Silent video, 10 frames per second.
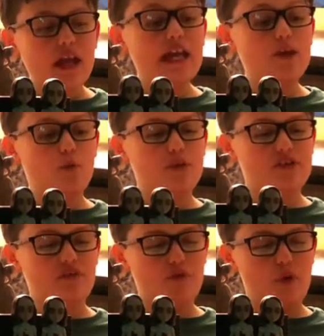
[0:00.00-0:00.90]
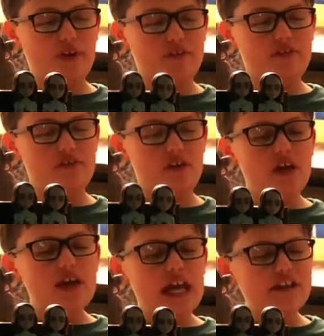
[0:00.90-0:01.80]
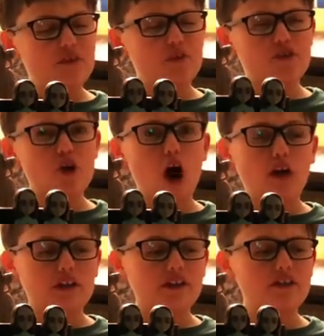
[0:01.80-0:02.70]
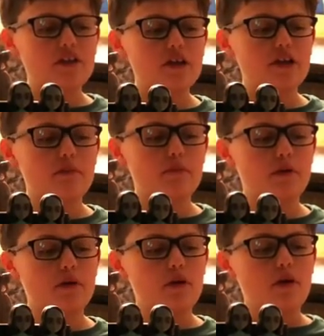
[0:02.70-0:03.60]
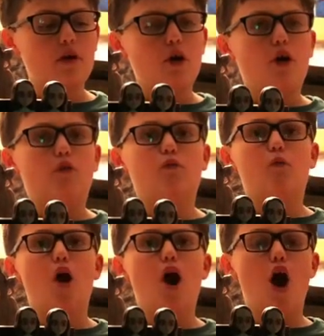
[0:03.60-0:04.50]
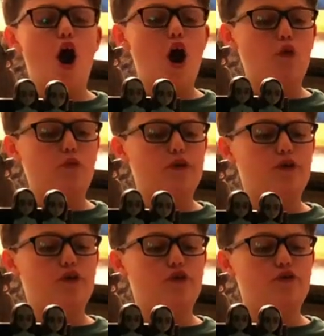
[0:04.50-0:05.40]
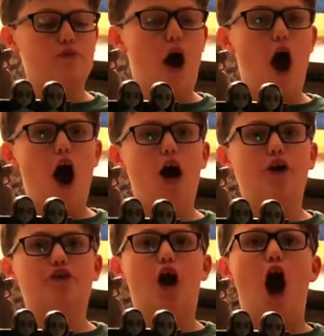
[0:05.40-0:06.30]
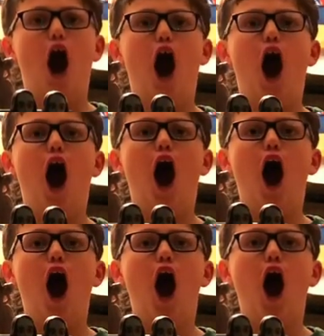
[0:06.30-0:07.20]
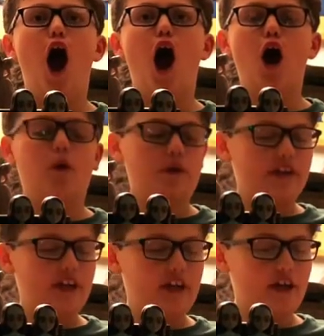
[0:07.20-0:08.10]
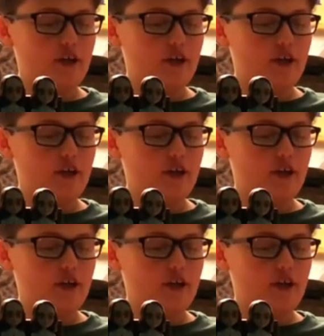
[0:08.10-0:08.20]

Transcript: It was a voice, and it was calling to him. "Where is my toe?" it